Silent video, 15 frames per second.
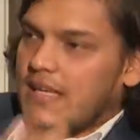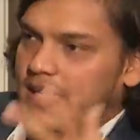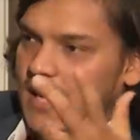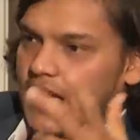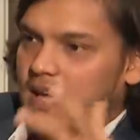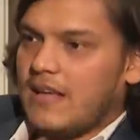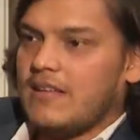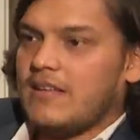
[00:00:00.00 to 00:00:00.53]

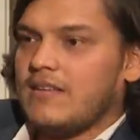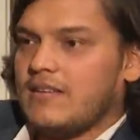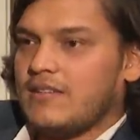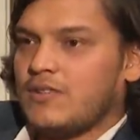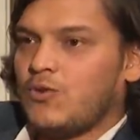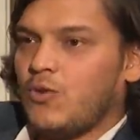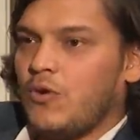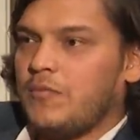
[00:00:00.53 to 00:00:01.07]
Yeah, yeah. a
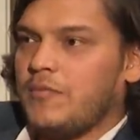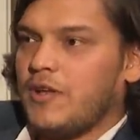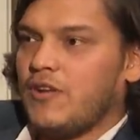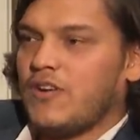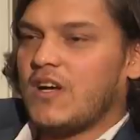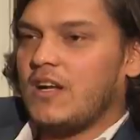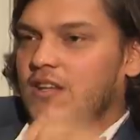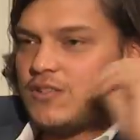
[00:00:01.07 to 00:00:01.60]
soap,
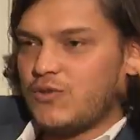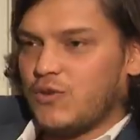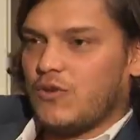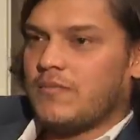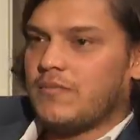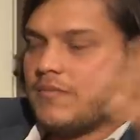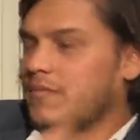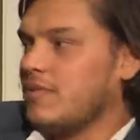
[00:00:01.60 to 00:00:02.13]
yellow color
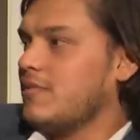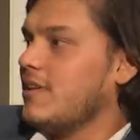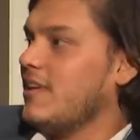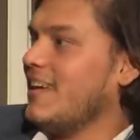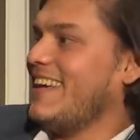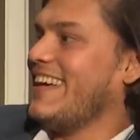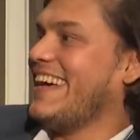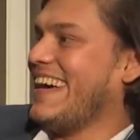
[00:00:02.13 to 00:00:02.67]
soap. Yeah.
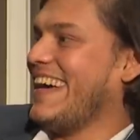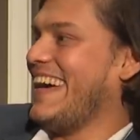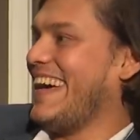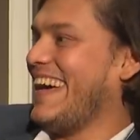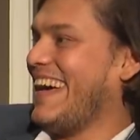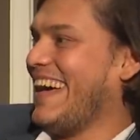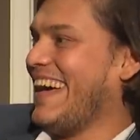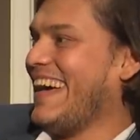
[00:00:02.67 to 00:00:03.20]

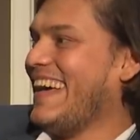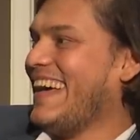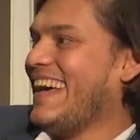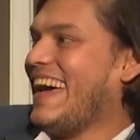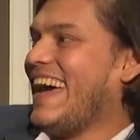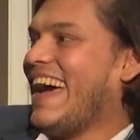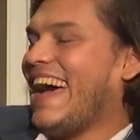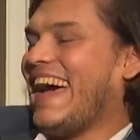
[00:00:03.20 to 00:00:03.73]

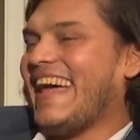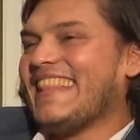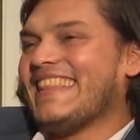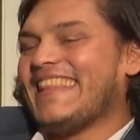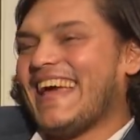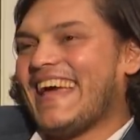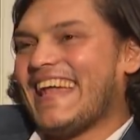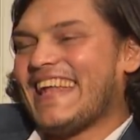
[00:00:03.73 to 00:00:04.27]

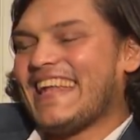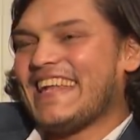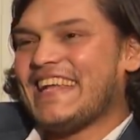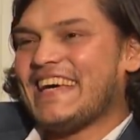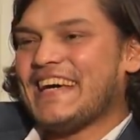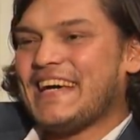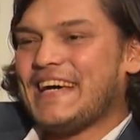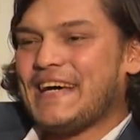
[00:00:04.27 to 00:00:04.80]
And then,
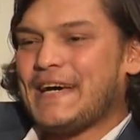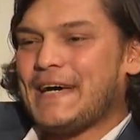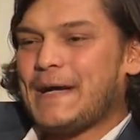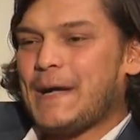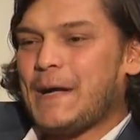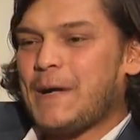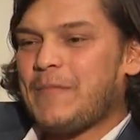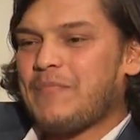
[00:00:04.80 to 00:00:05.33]

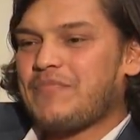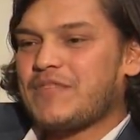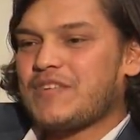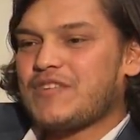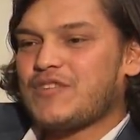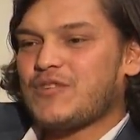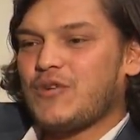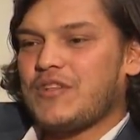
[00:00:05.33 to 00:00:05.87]
um,
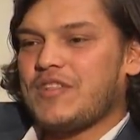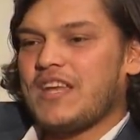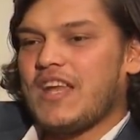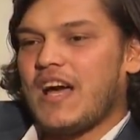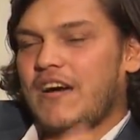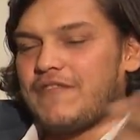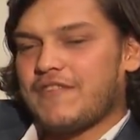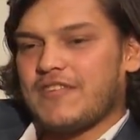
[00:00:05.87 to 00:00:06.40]
so then
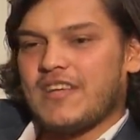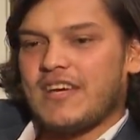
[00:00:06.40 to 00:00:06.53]
after